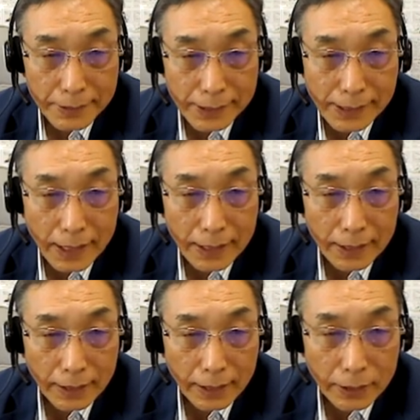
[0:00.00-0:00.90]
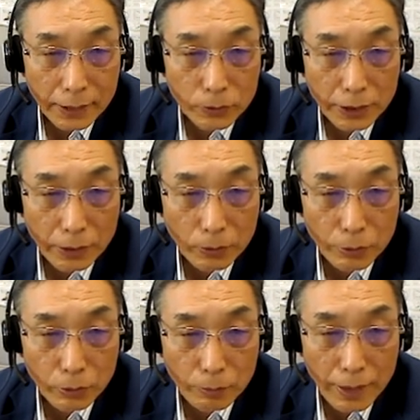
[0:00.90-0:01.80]
play the part
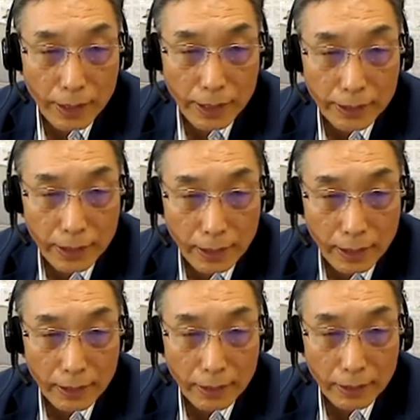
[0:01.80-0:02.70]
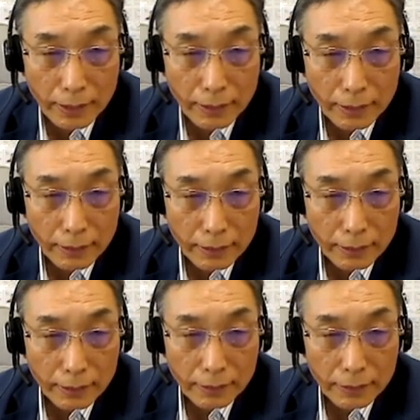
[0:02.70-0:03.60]
actively and uh, the
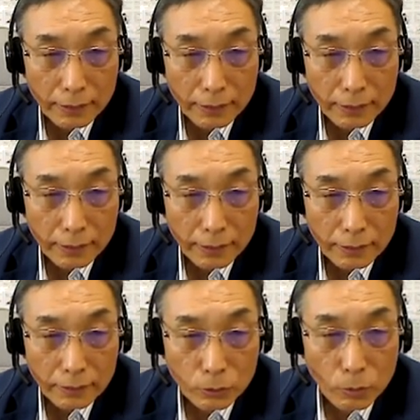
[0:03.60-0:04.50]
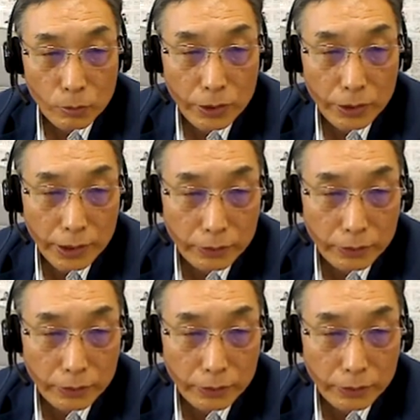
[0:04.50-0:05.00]
person in a society